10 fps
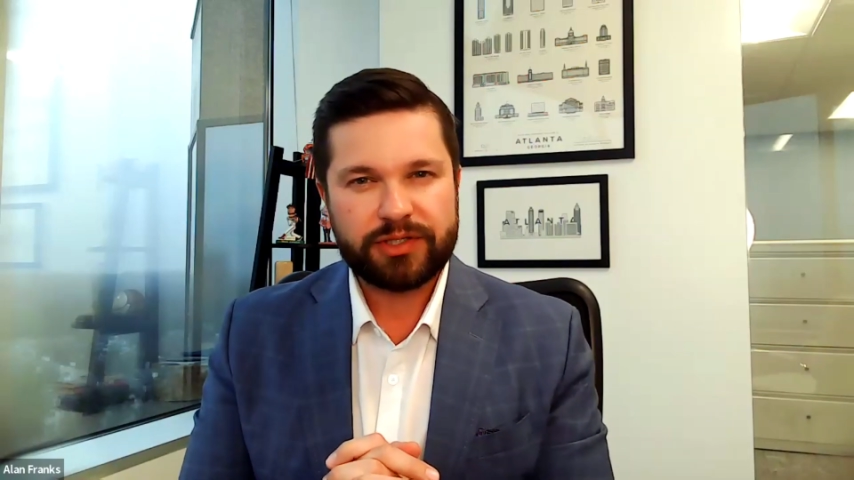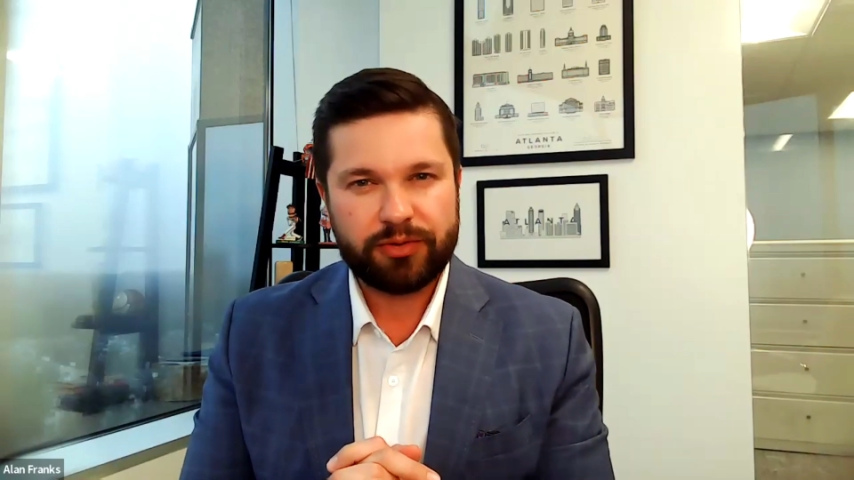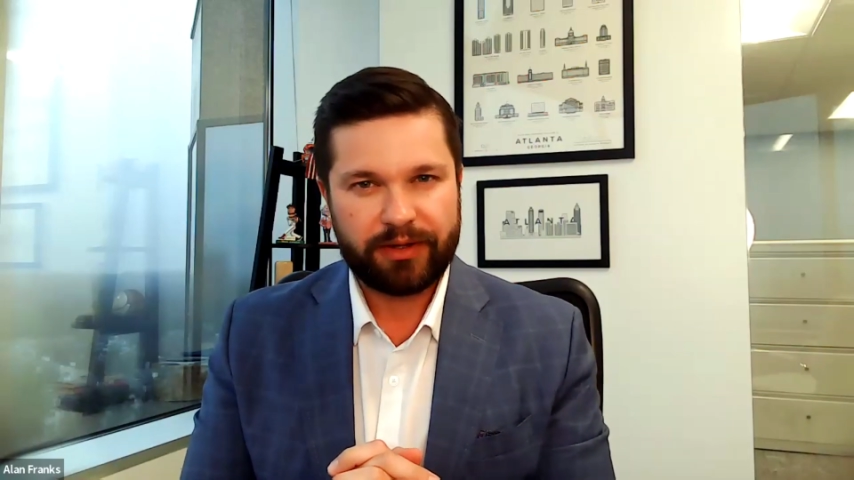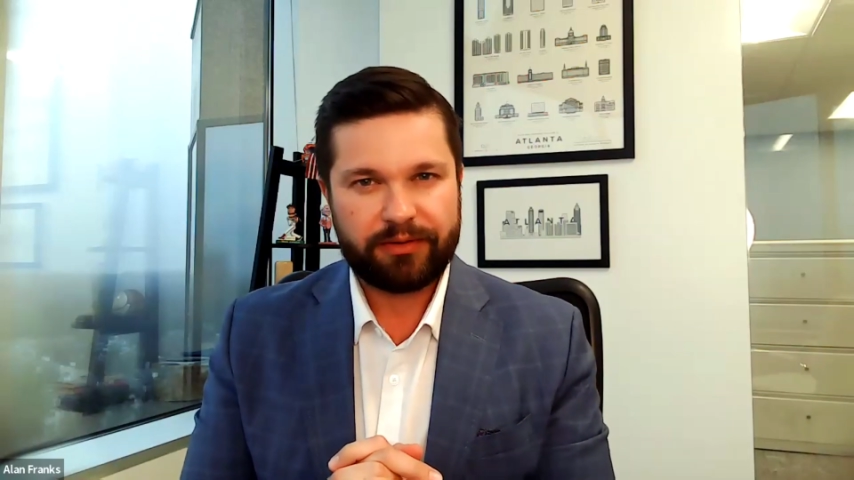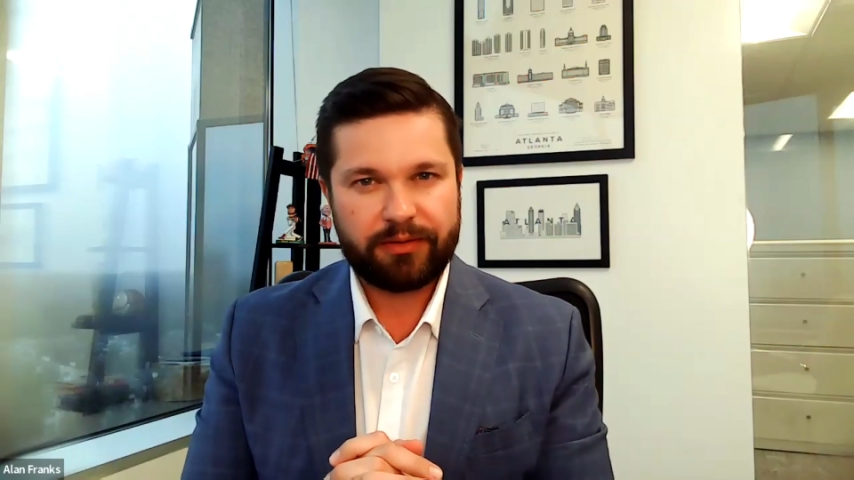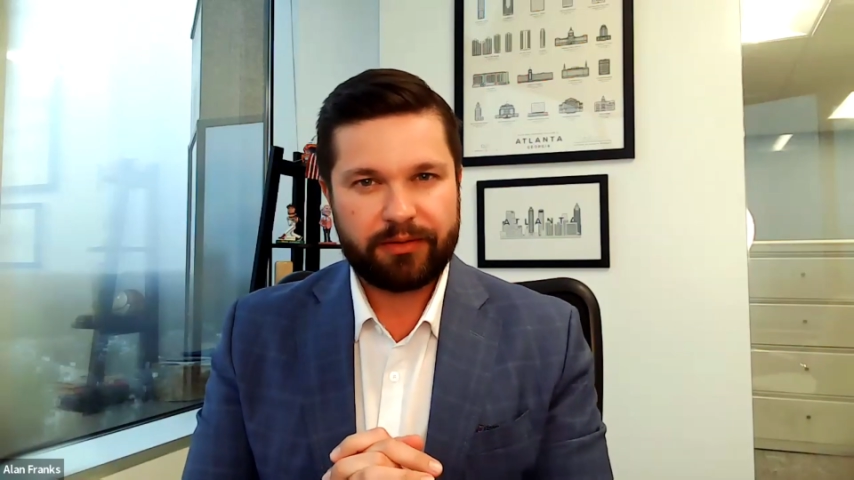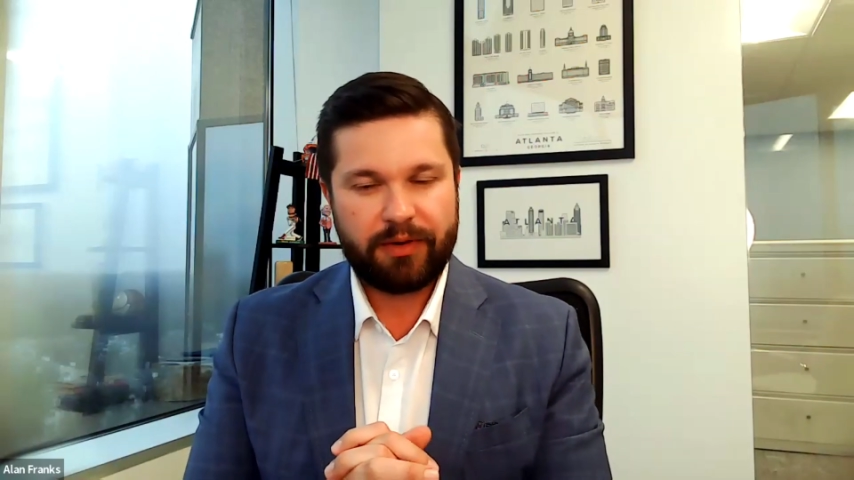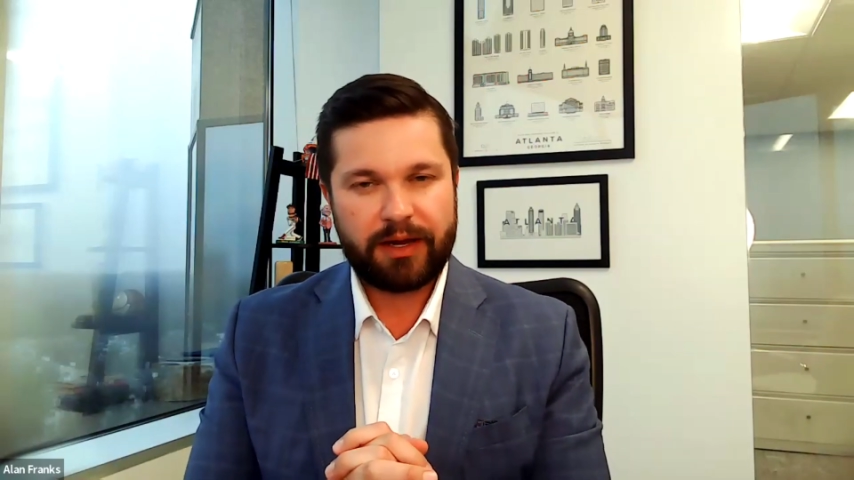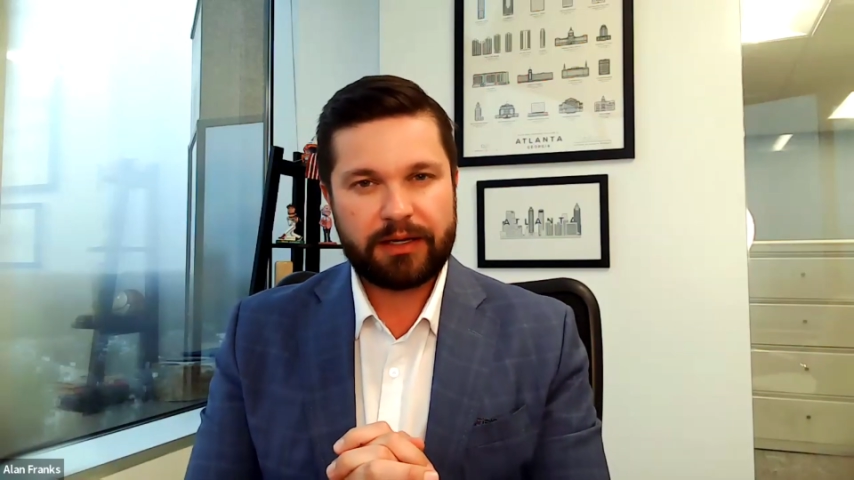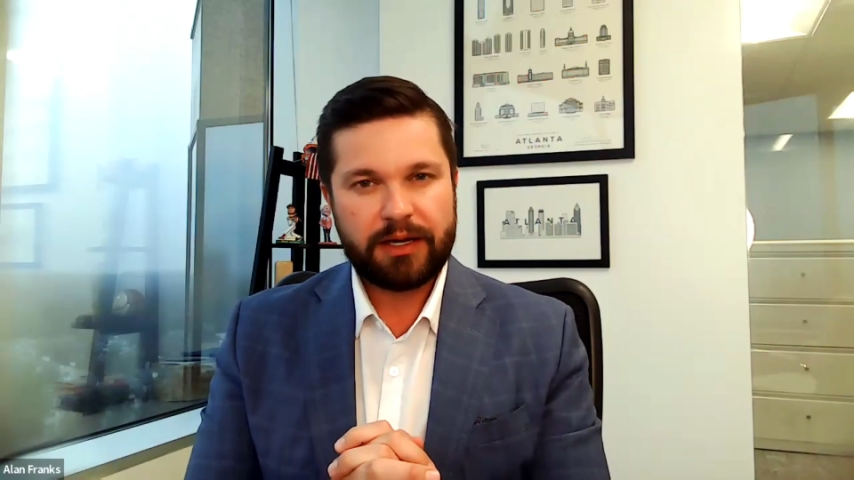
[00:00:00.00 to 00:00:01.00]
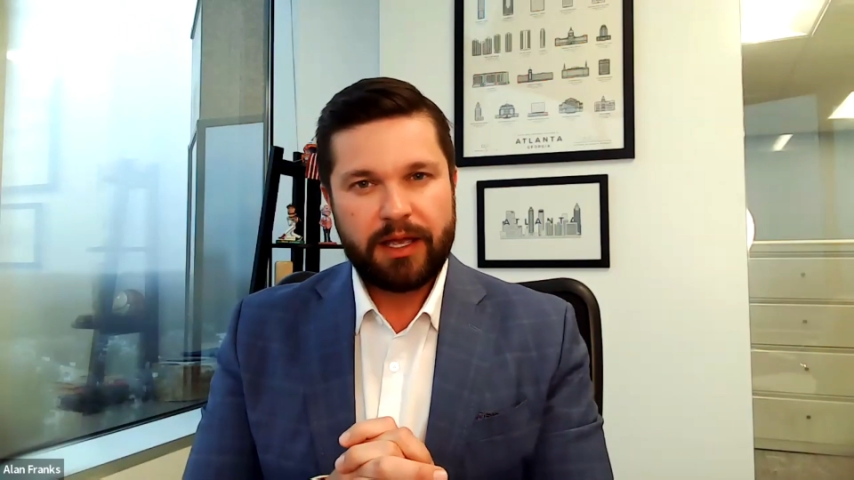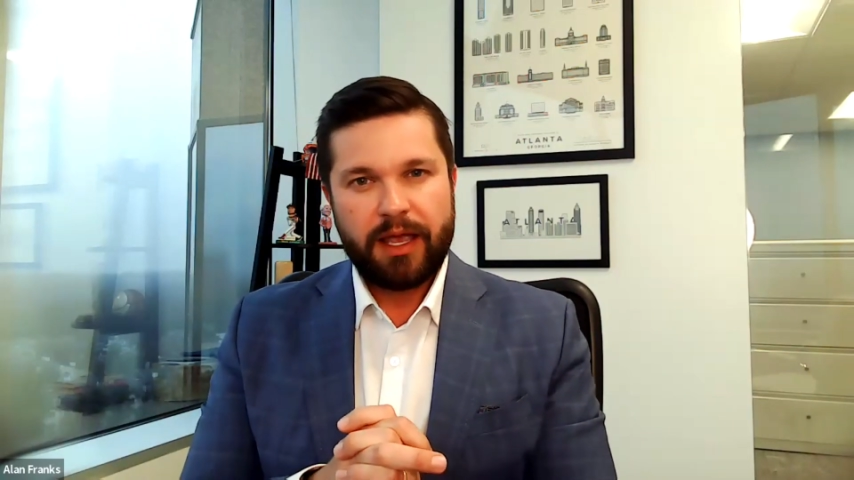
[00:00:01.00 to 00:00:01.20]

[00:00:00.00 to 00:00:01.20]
it to us, right?